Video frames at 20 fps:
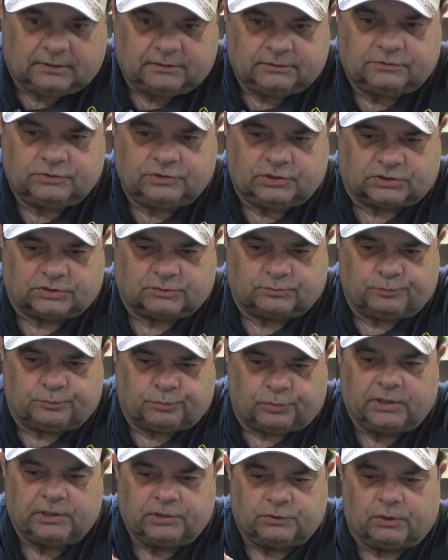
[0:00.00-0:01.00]
just
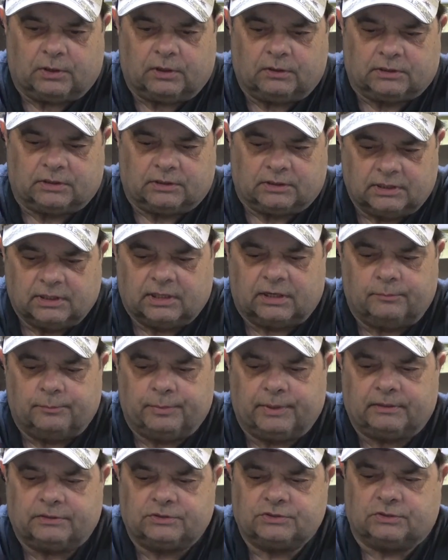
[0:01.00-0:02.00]
pre-drilled a little
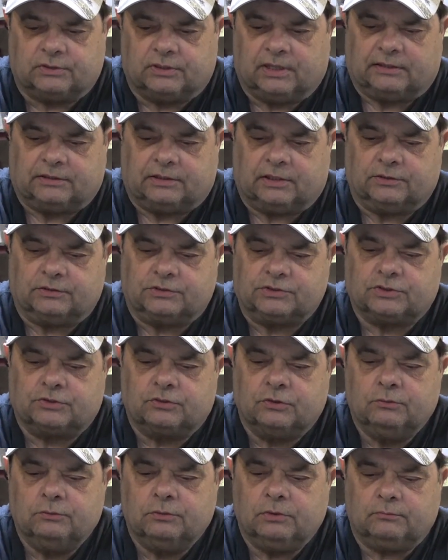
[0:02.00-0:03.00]
bit so that the
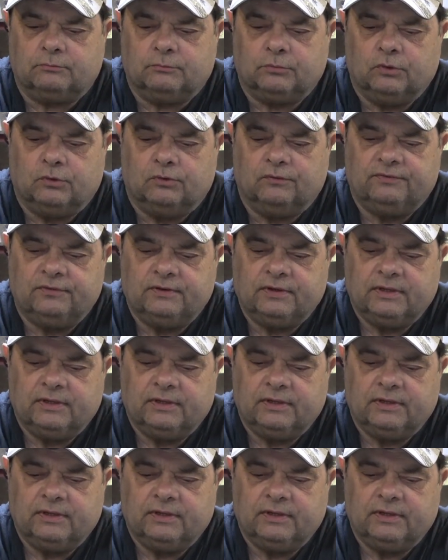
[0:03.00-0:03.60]
screw wouldn't move.